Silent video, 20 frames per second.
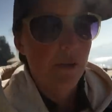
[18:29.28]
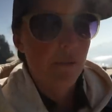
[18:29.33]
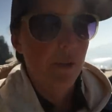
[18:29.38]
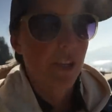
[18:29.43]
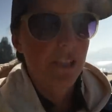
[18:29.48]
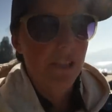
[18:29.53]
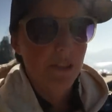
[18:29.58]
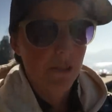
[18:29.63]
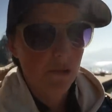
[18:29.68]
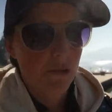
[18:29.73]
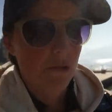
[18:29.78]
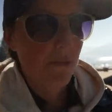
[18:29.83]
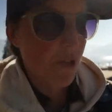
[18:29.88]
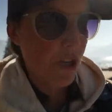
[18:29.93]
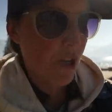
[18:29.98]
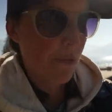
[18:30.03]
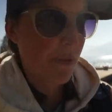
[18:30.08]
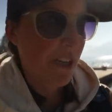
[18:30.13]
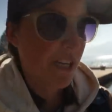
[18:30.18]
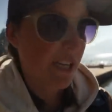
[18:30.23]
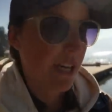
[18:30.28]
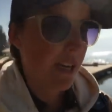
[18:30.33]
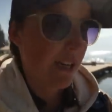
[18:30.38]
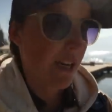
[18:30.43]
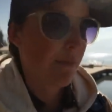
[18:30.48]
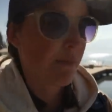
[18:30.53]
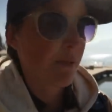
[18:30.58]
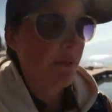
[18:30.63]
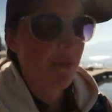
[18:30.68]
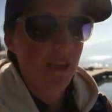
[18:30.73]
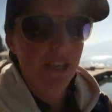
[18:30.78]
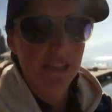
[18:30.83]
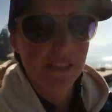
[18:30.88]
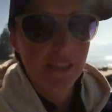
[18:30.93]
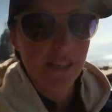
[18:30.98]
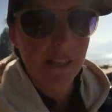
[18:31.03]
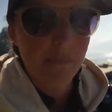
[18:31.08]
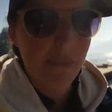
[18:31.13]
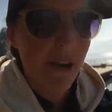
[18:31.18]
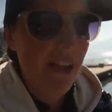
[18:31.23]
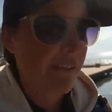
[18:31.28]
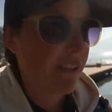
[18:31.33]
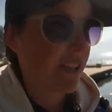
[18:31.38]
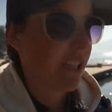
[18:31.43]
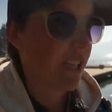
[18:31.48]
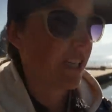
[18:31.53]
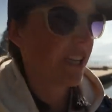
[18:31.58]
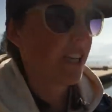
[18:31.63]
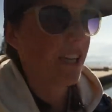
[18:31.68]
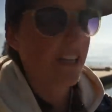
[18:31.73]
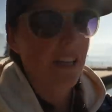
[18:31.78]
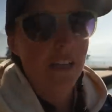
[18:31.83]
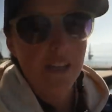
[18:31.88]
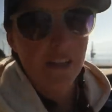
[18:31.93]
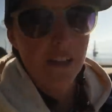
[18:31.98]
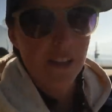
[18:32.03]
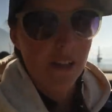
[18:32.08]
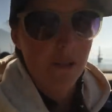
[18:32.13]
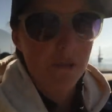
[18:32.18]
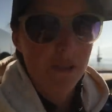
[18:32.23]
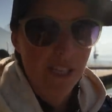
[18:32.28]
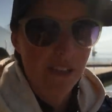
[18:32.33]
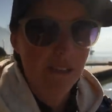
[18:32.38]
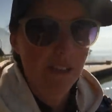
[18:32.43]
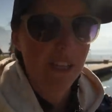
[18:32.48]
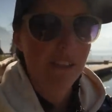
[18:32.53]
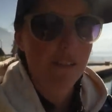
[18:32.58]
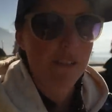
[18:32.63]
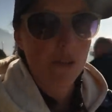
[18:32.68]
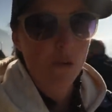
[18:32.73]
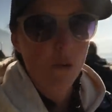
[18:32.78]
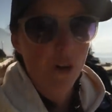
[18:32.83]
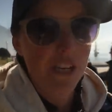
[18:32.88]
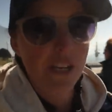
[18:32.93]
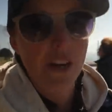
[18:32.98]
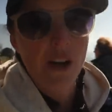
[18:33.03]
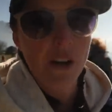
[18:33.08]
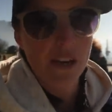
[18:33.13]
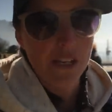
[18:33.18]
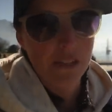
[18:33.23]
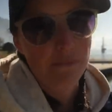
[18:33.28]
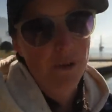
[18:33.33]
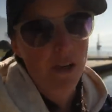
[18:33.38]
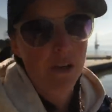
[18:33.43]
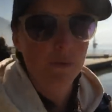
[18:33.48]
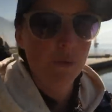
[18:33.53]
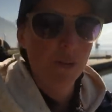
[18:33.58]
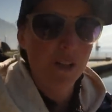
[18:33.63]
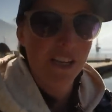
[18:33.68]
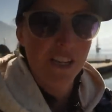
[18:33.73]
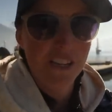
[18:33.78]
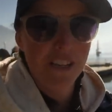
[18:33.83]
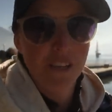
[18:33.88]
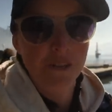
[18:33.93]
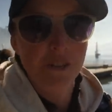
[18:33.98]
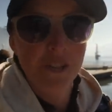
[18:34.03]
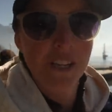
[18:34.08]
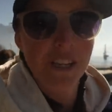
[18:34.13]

We need to do some shopping, get a couple of bits, and apparently the old town here is quite nice, but we'll let you know.